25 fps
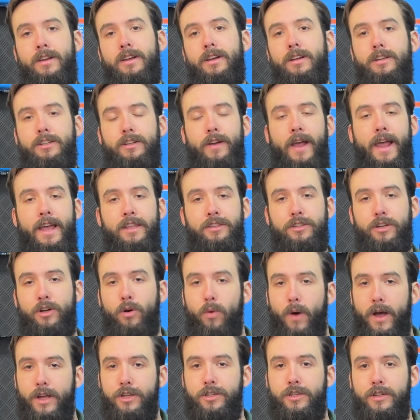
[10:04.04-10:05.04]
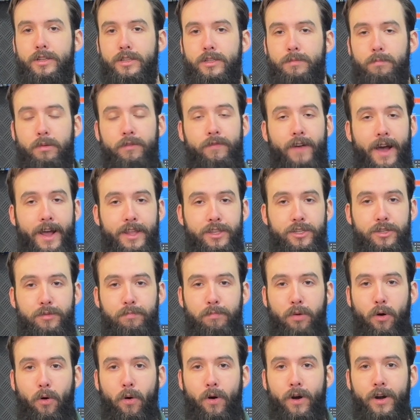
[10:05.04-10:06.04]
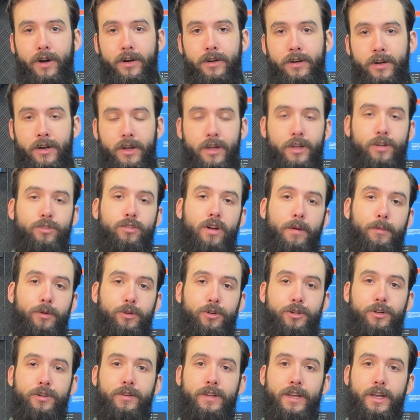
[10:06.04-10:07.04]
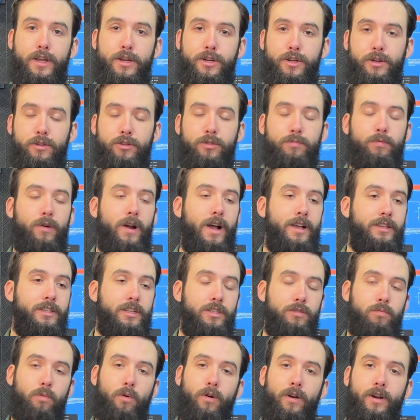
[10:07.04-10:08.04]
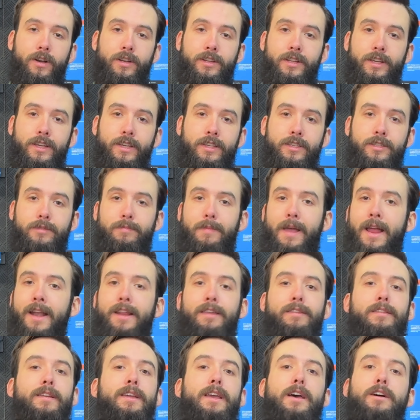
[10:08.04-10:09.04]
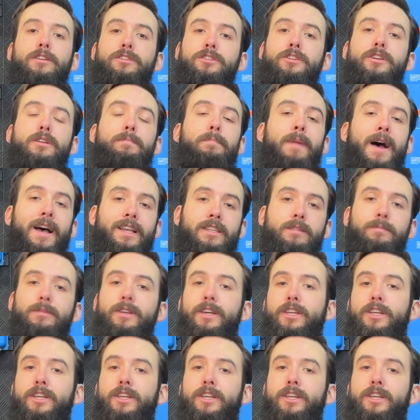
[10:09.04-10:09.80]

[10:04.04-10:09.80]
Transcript: to answer questions, provide support, troubleshoot issues, process warranties, anything else you could possibly